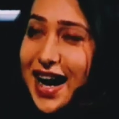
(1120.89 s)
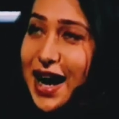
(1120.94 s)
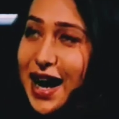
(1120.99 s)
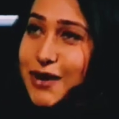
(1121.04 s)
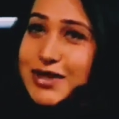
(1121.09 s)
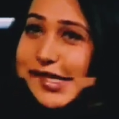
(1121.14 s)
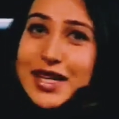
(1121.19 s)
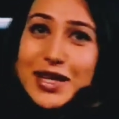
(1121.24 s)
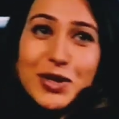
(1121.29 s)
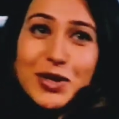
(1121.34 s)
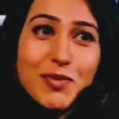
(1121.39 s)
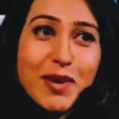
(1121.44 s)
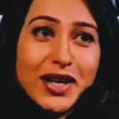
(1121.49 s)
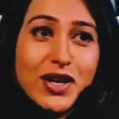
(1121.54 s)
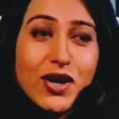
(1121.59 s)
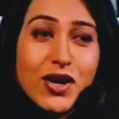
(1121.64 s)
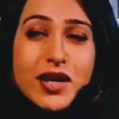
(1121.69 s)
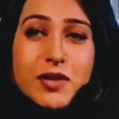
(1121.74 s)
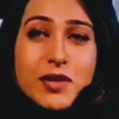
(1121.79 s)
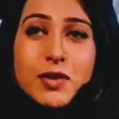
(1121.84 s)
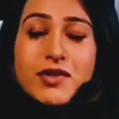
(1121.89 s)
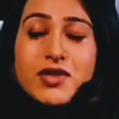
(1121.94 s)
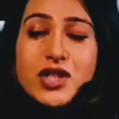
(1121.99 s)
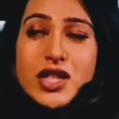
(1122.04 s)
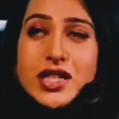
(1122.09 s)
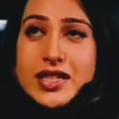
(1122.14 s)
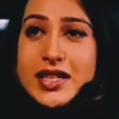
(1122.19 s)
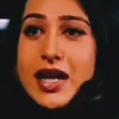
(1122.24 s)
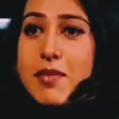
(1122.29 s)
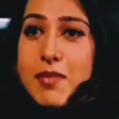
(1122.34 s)
I was like, oh my God, and we've
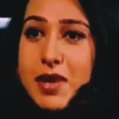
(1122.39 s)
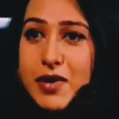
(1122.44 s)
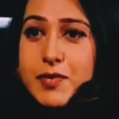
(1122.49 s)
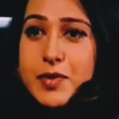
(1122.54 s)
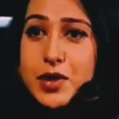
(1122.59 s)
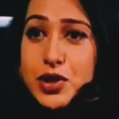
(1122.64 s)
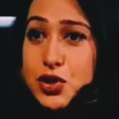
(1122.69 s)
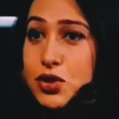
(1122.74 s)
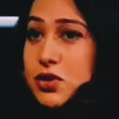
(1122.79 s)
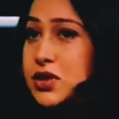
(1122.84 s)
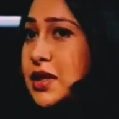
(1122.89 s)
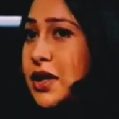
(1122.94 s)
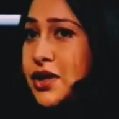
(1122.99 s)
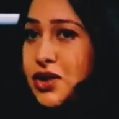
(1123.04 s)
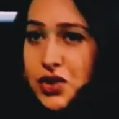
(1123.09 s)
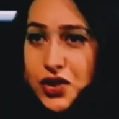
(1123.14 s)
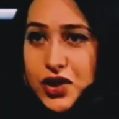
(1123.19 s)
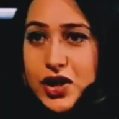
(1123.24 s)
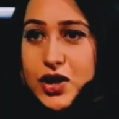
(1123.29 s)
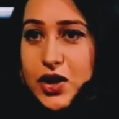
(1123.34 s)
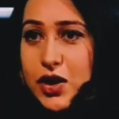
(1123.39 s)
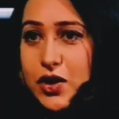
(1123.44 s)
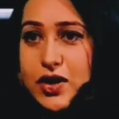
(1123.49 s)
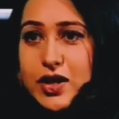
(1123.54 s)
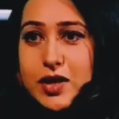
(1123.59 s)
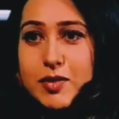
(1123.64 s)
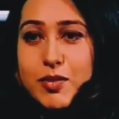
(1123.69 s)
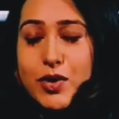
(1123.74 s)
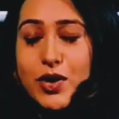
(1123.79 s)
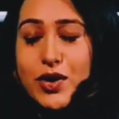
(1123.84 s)
just come back from the show around 3 o'clock
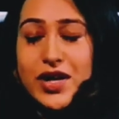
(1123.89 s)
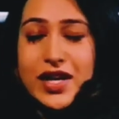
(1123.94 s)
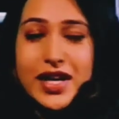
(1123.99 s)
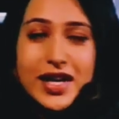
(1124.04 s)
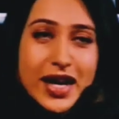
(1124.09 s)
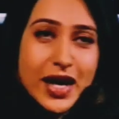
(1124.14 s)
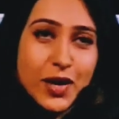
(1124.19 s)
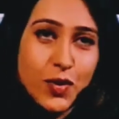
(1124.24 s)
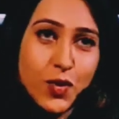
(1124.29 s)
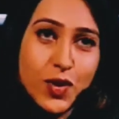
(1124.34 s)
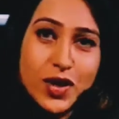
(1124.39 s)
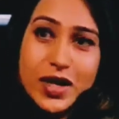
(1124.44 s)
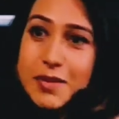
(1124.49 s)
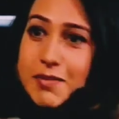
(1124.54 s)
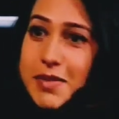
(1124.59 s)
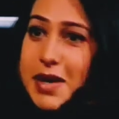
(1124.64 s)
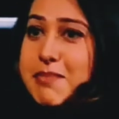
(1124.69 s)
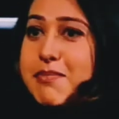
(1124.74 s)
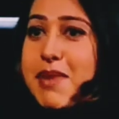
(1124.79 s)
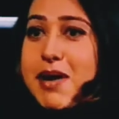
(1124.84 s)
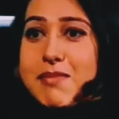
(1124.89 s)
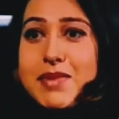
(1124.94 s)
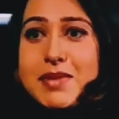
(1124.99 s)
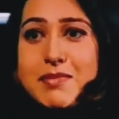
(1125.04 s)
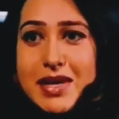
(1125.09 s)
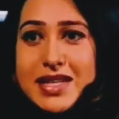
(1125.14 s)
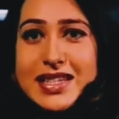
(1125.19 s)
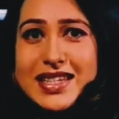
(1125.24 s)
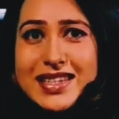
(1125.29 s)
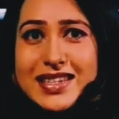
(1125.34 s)
in the morning, and I woke up my mum
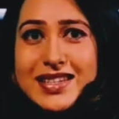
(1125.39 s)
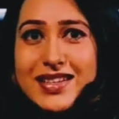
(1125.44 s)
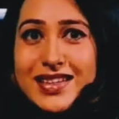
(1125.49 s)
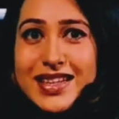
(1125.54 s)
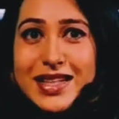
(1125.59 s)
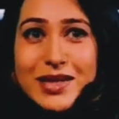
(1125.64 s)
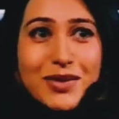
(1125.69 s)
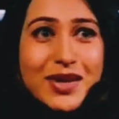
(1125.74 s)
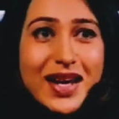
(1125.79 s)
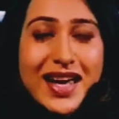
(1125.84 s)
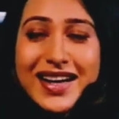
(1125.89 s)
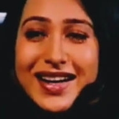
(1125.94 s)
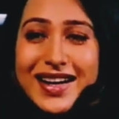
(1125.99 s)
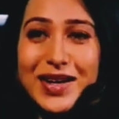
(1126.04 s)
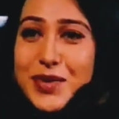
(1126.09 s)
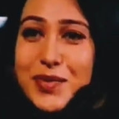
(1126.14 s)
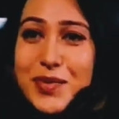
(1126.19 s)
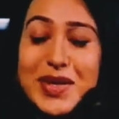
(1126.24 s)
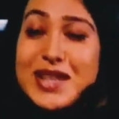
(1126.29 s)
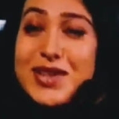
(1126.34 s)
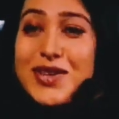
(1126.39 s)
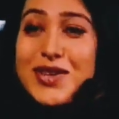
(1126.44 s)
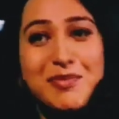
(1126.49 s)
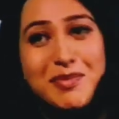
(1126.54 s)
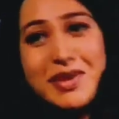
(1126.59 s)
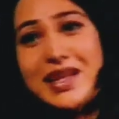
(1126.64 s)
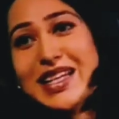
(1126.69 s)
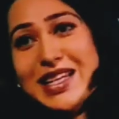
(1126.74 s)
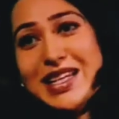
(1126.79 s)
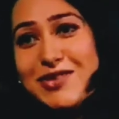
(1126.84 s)
and my sister, and they were like, we couldn't
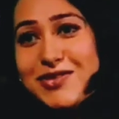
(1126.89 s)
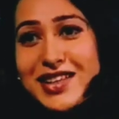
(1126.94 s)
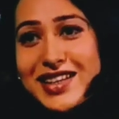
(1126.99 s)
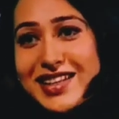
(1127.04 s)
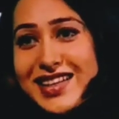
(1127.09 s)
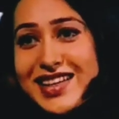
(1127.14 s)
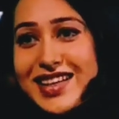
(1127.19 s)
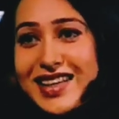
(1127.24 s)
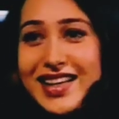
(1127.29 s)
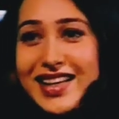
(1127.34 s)
believe it.